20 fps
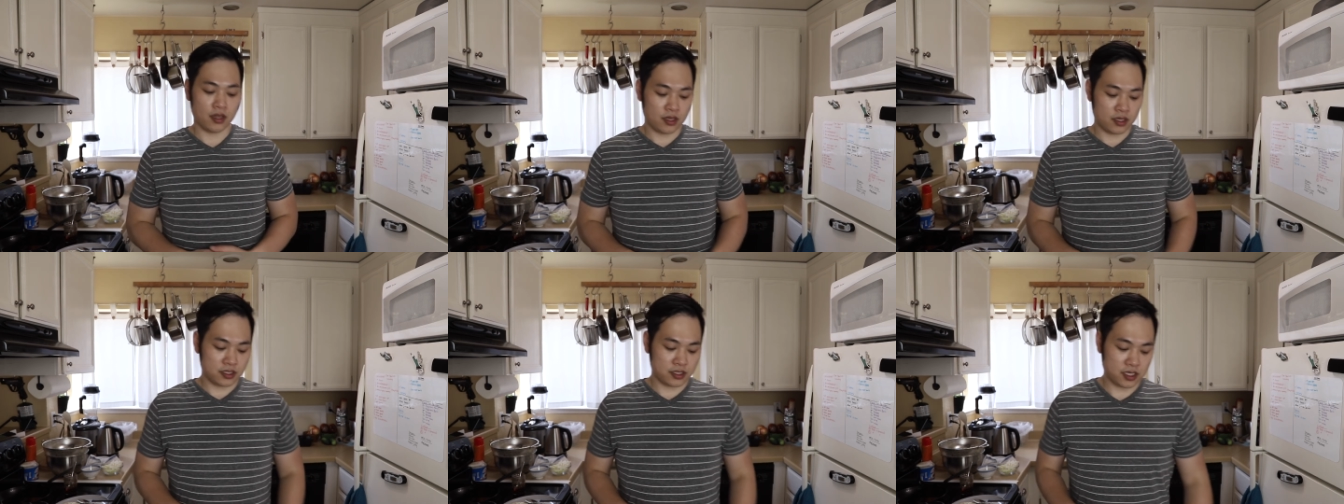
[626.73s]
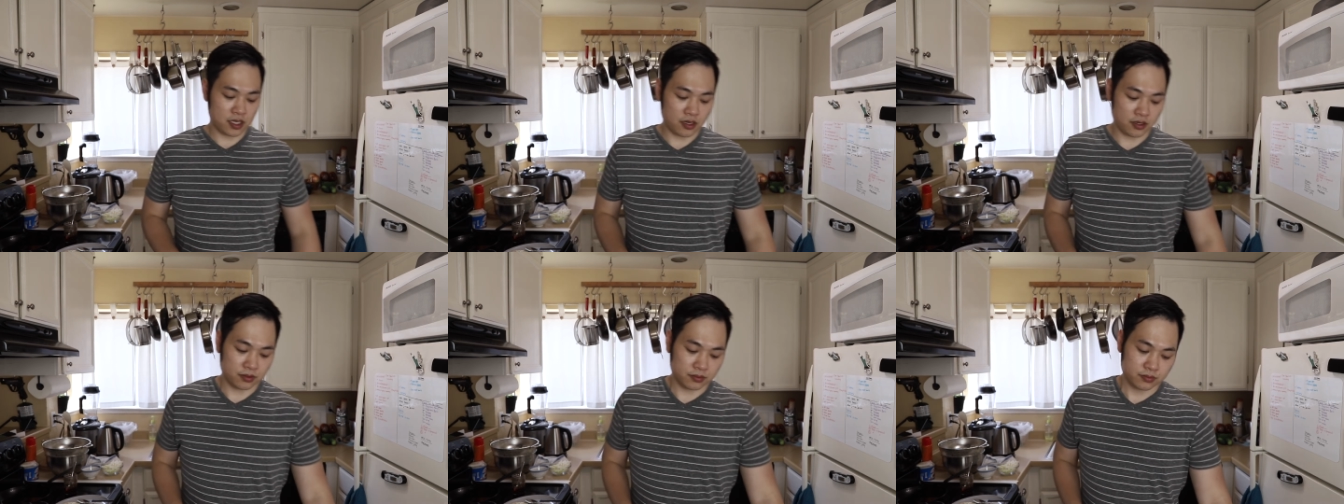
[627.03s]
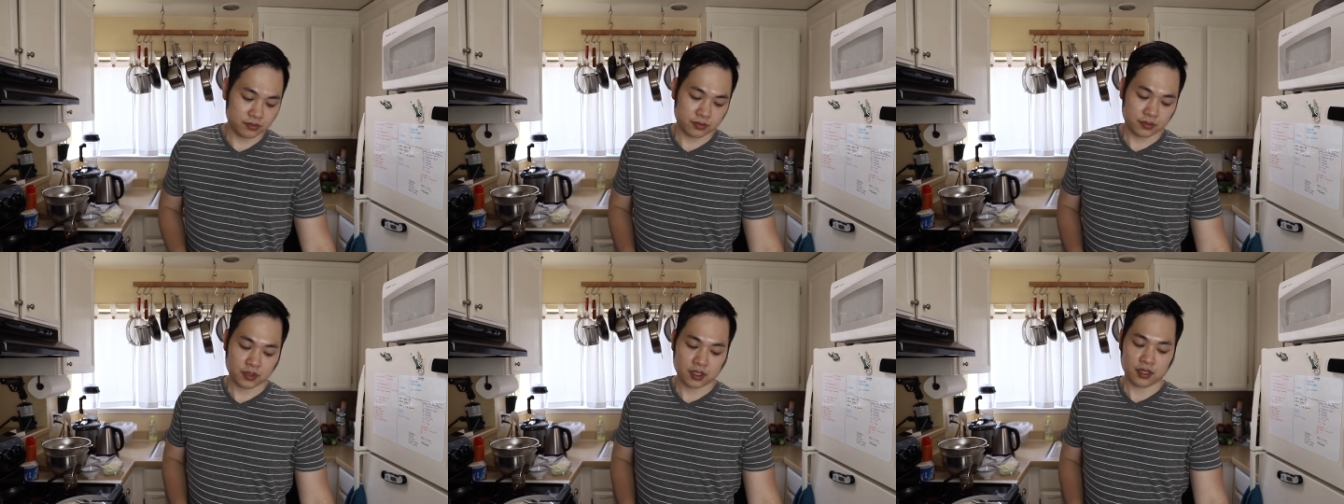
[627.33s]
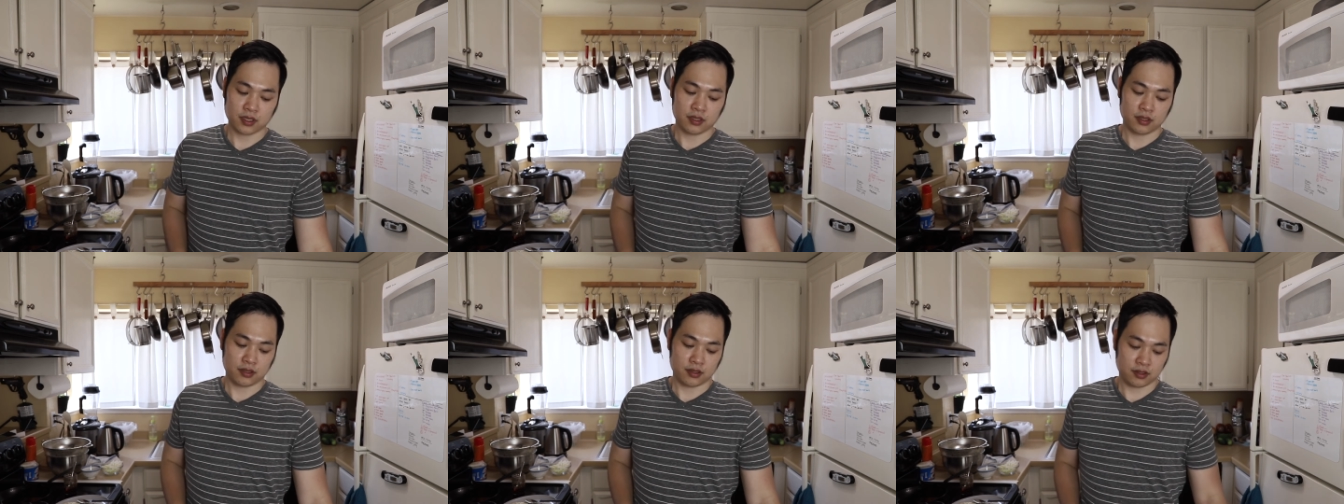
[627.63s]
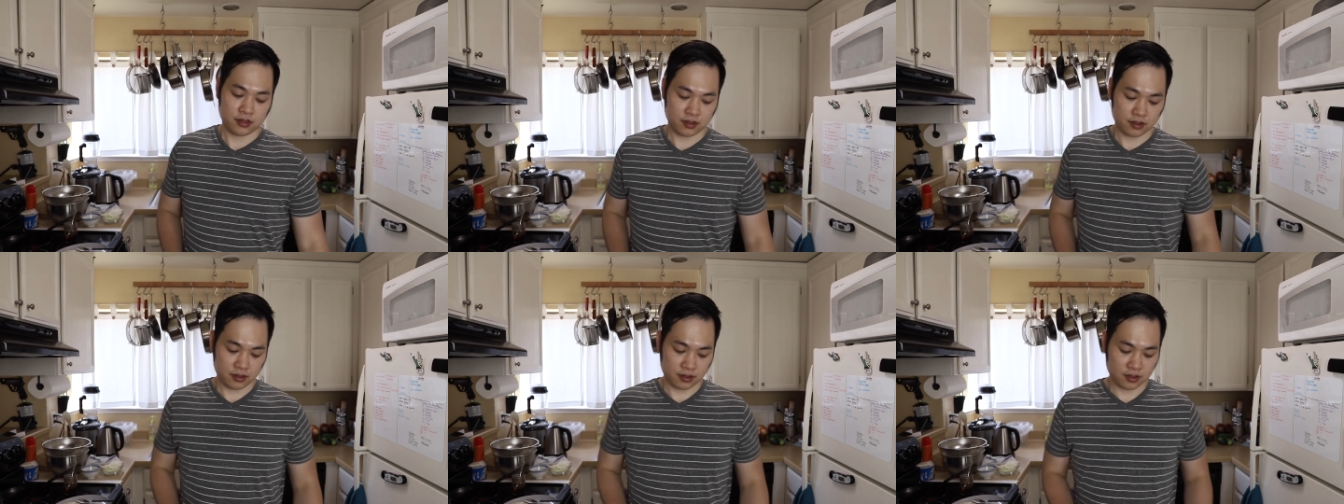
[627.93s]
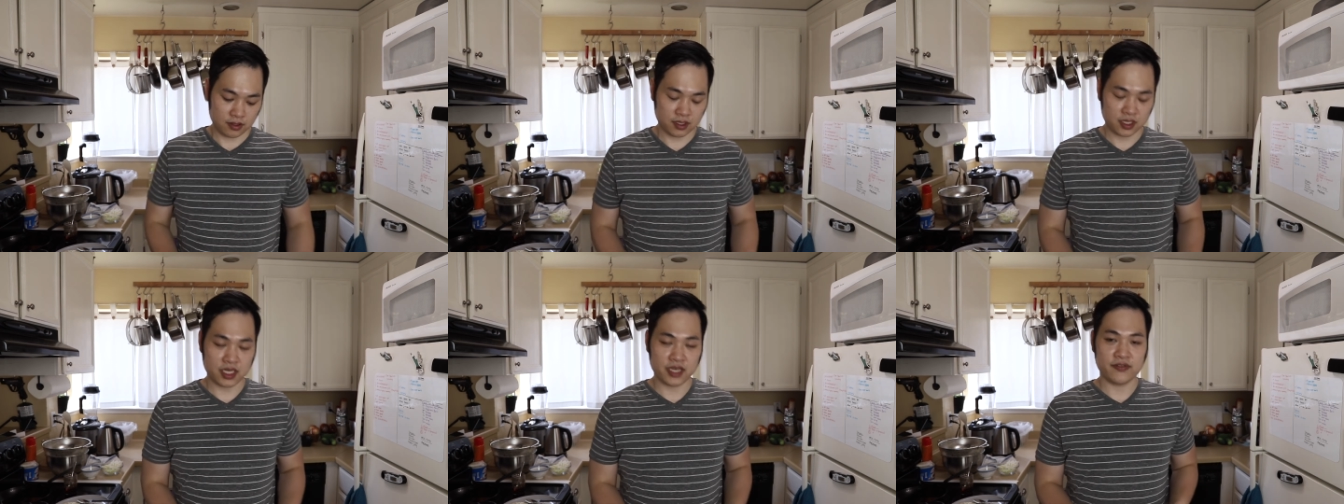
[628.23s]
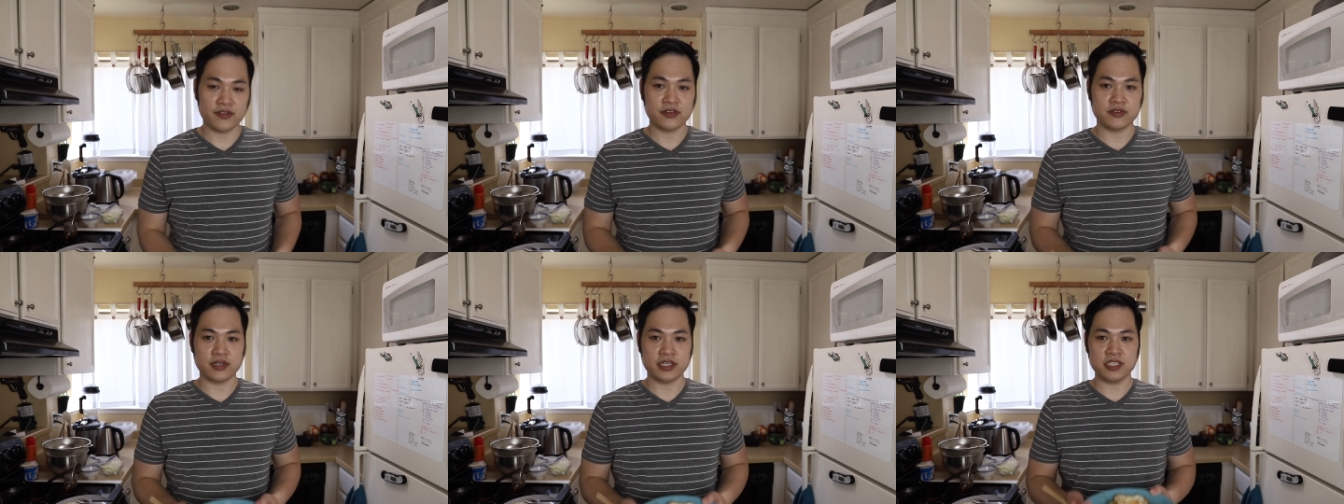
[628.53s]
So, give
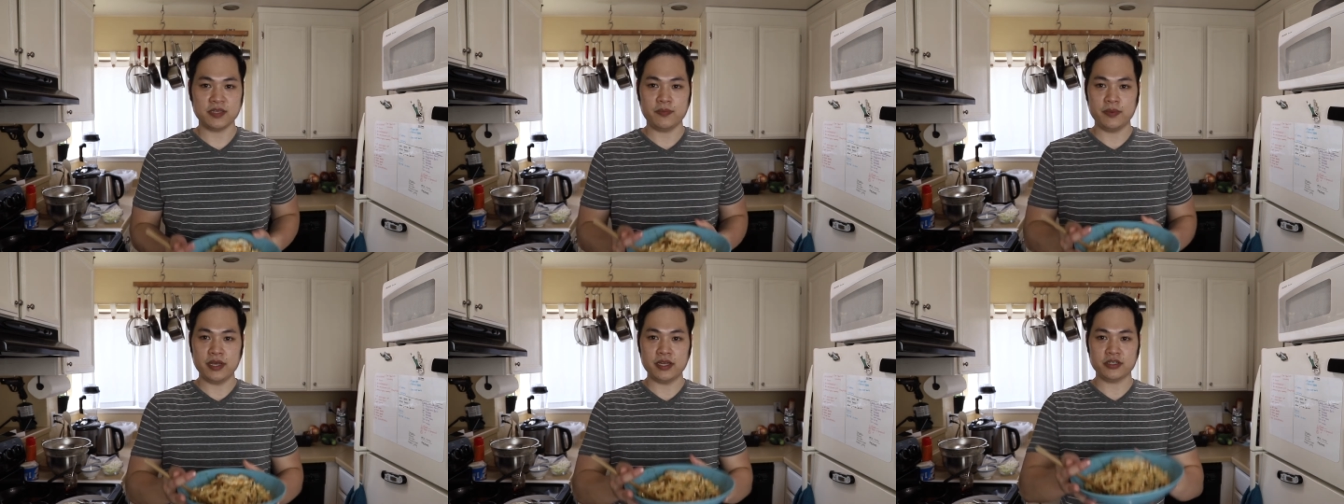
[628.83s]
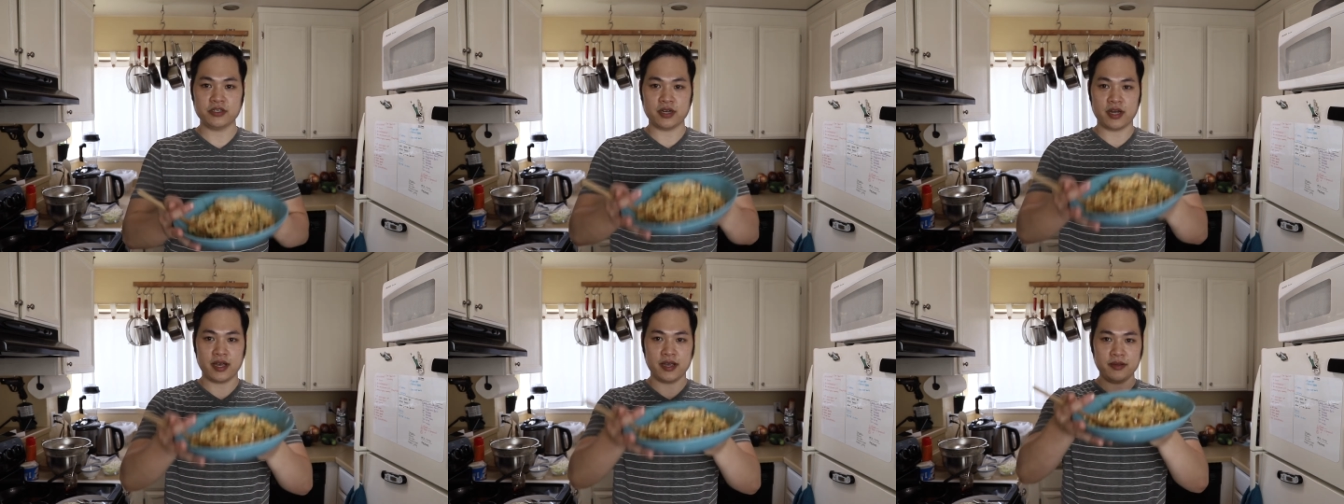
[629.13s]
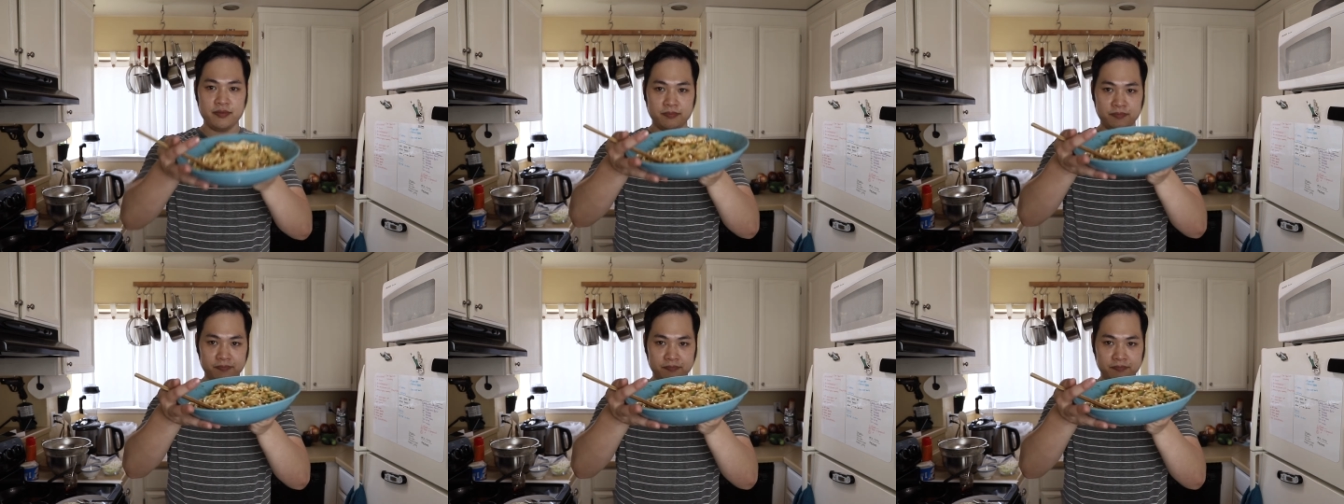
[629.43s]
this recipe a try.